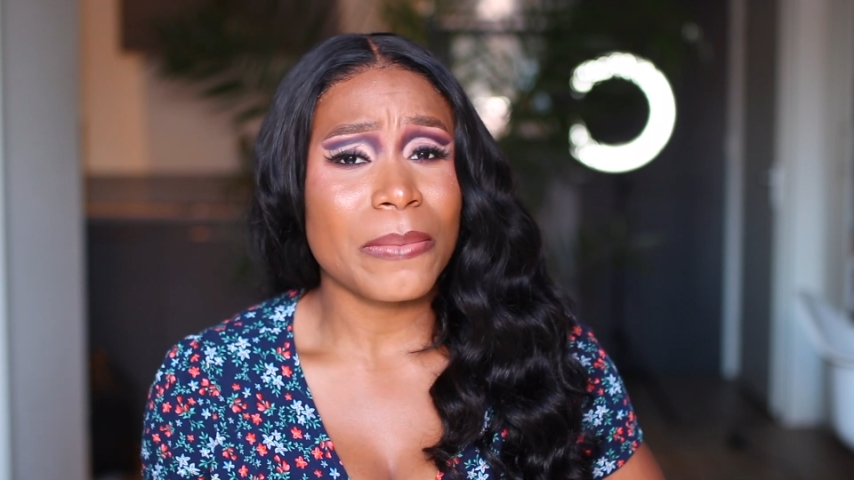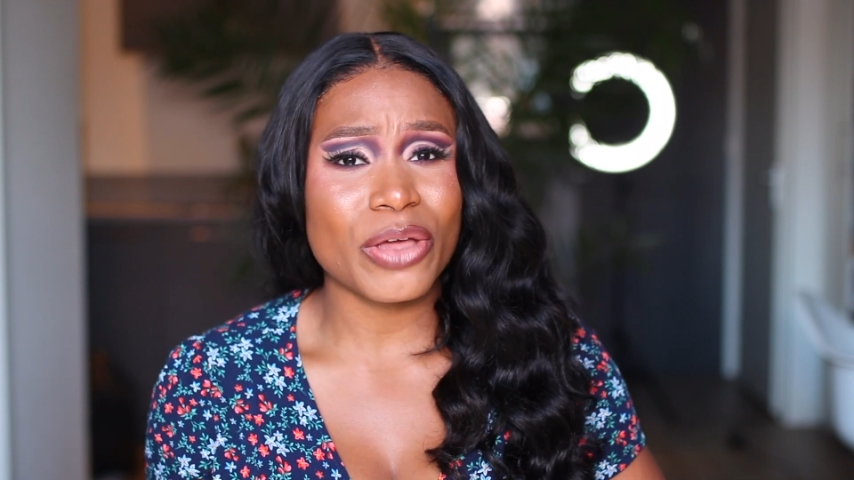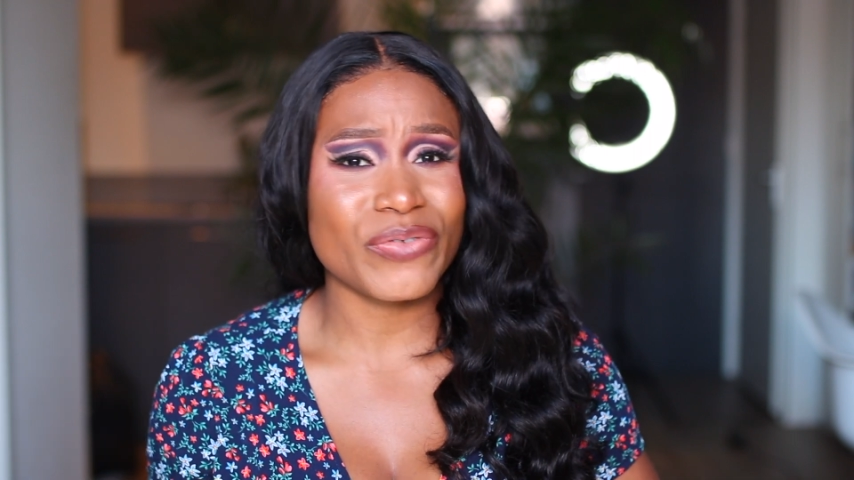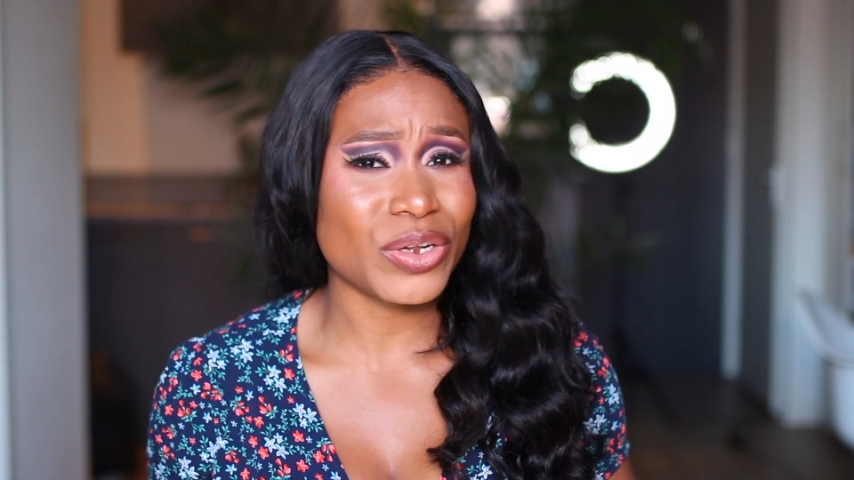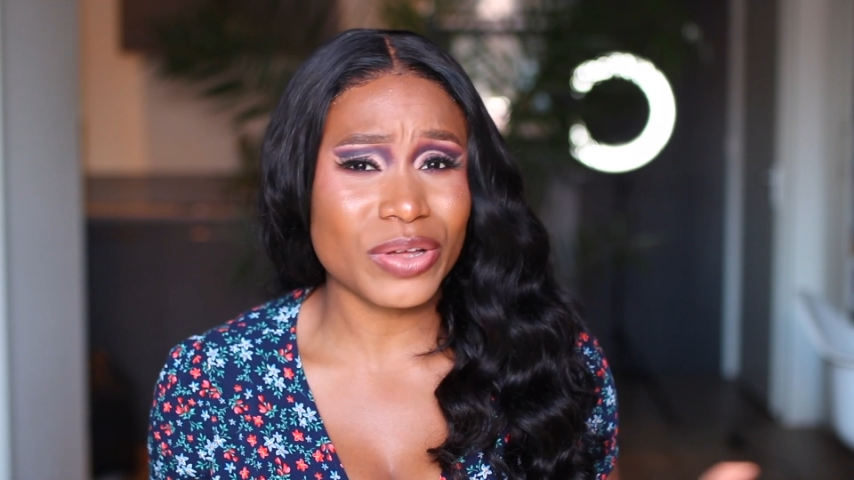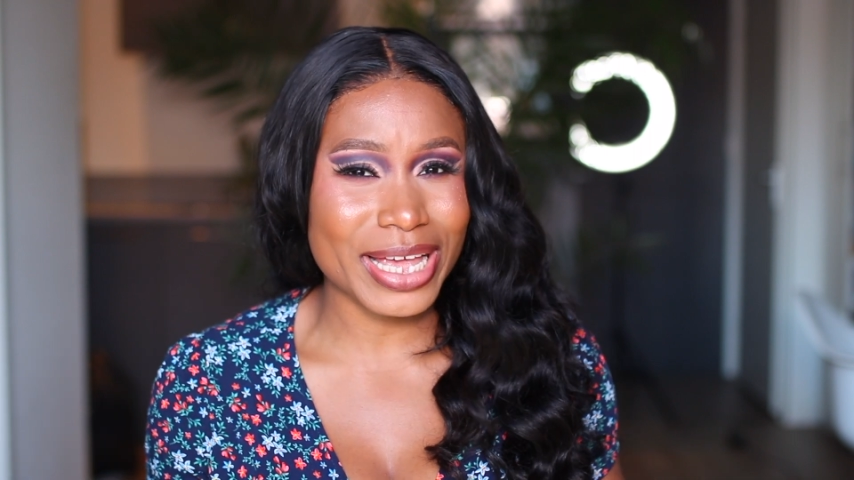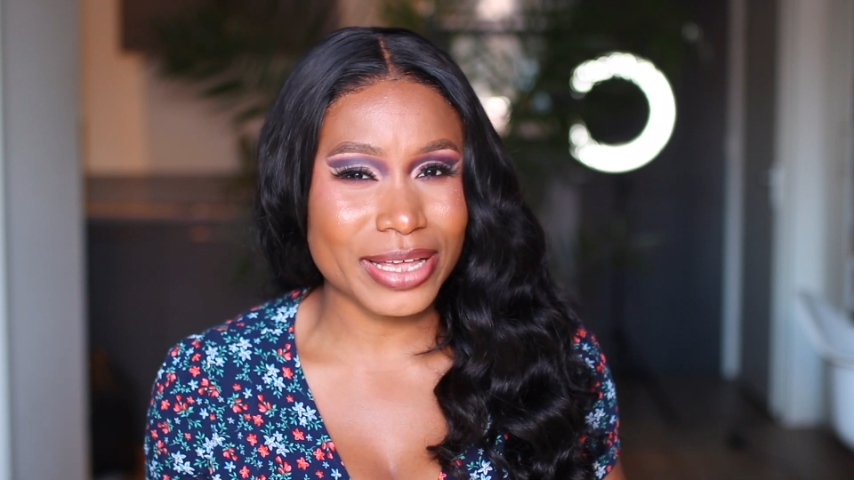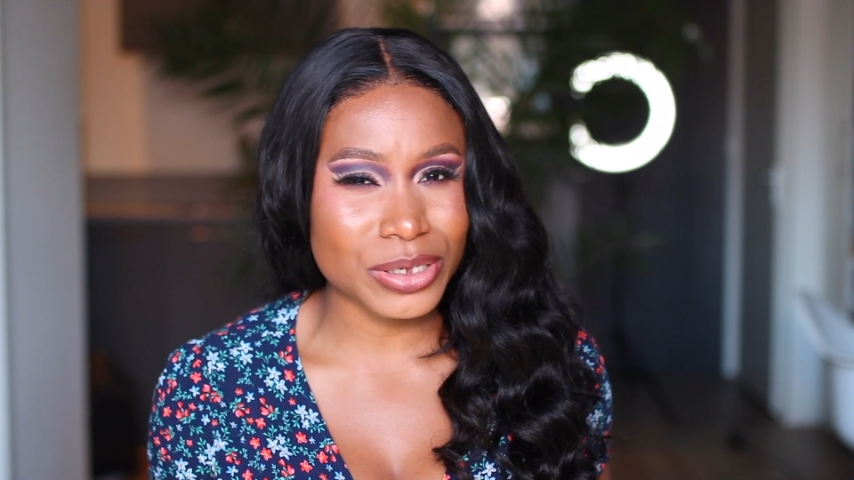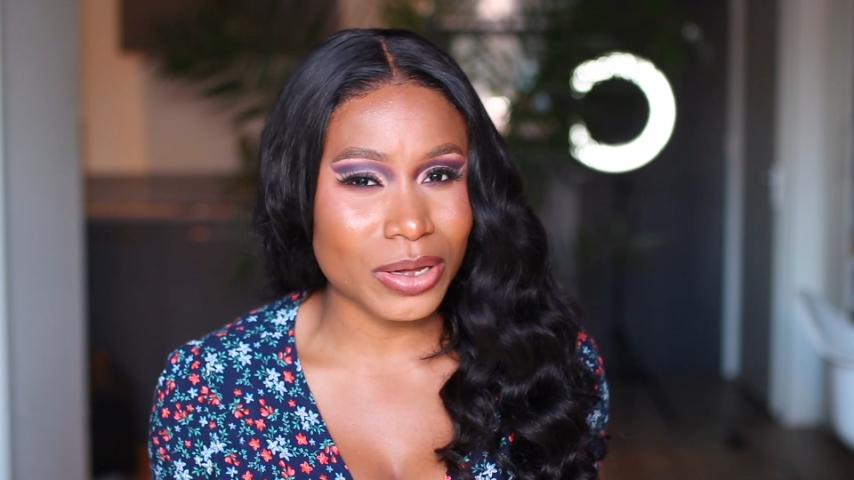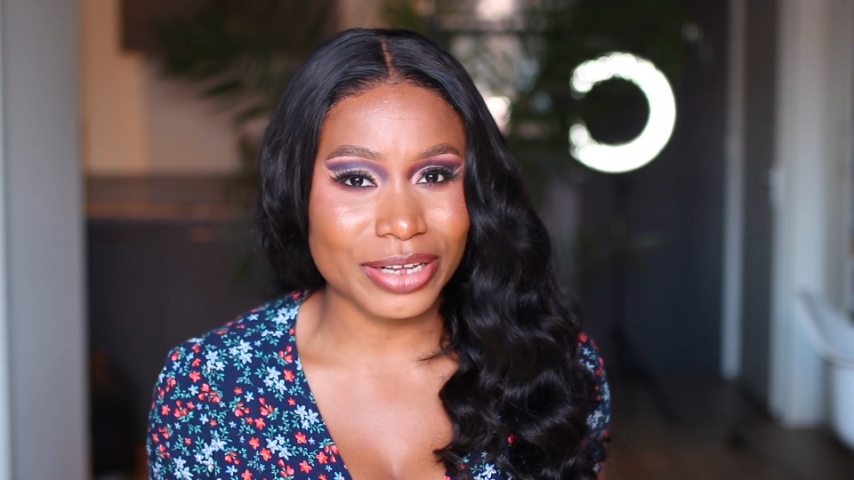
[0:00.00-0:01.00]
But if I don't
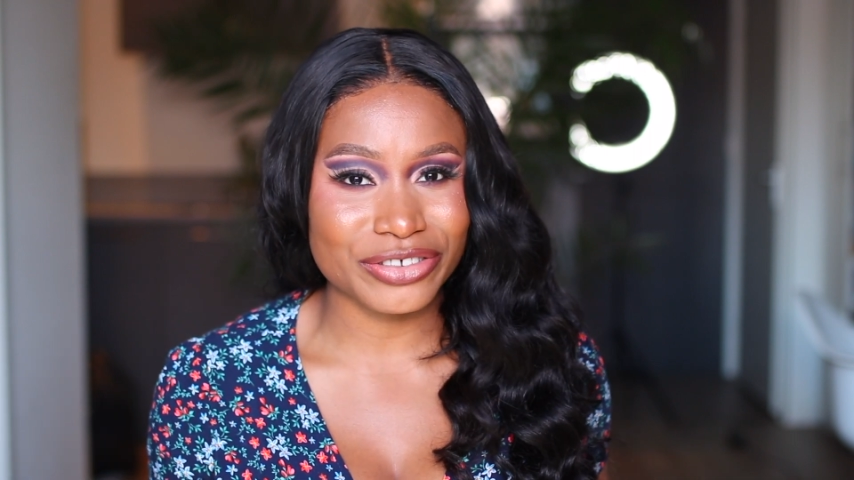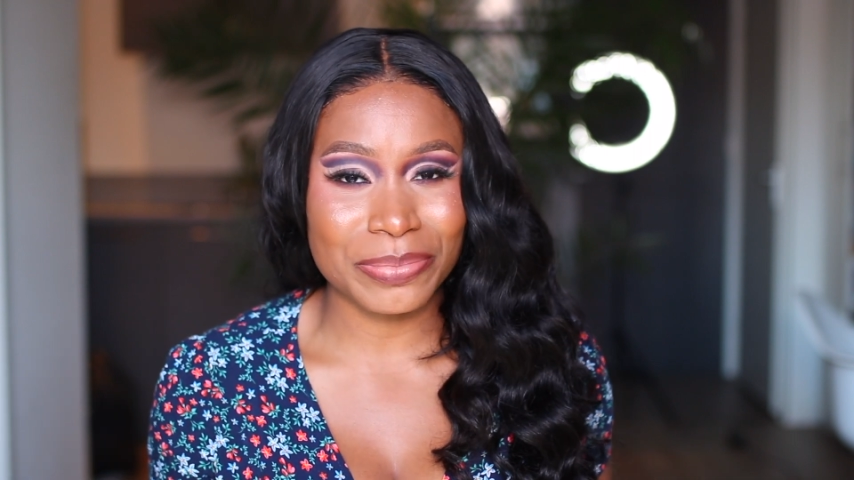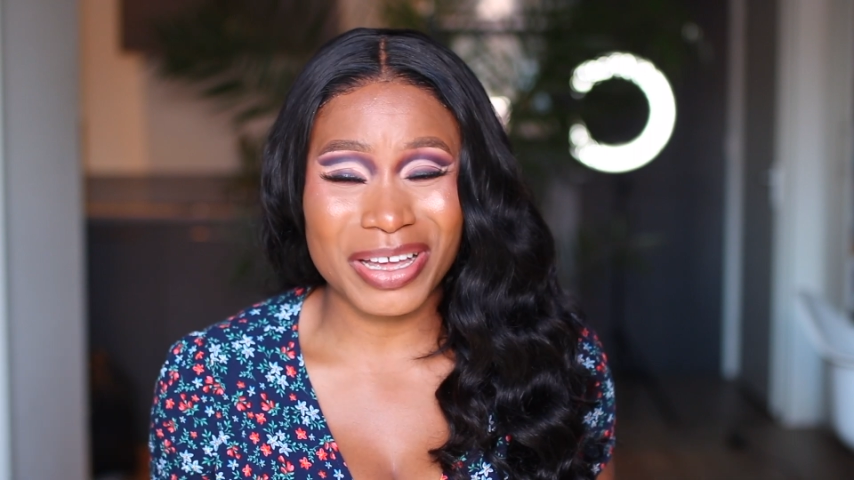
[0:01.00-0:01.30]
get a scholarship,